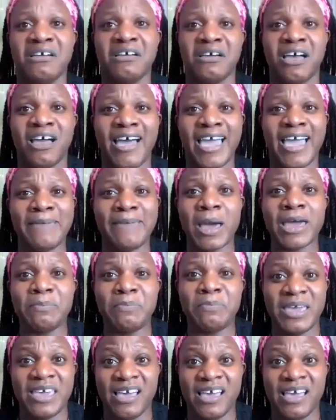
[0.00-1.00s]
I bought
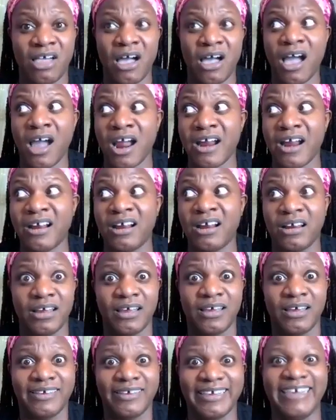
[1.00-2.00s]
a PLR.
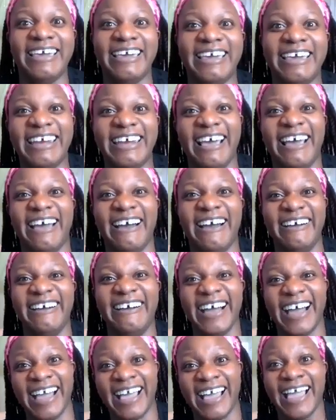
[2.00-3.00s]

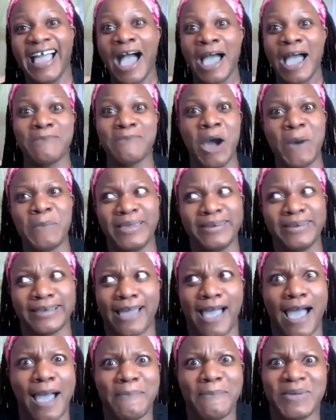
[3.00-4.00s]
I'm hoping to
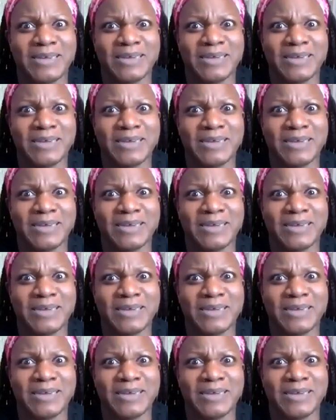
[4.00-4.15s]
copy and